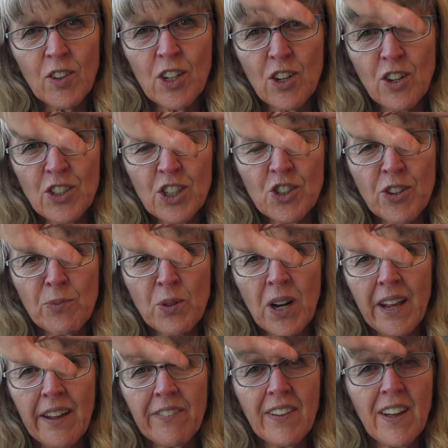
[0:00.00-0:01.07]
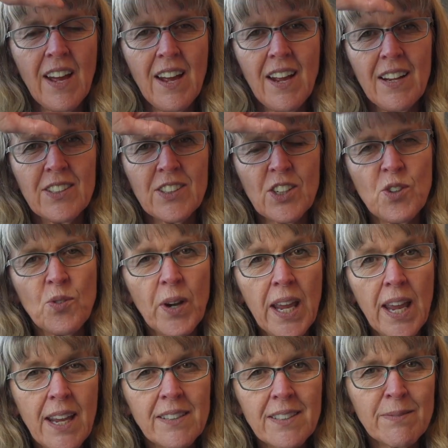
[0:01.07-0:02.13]
you've got it in your treble clef. So your
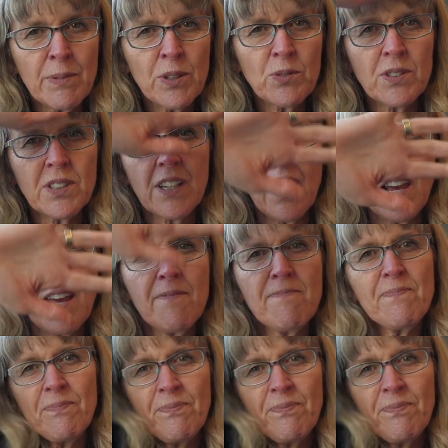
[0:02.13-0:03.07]
head is middle C.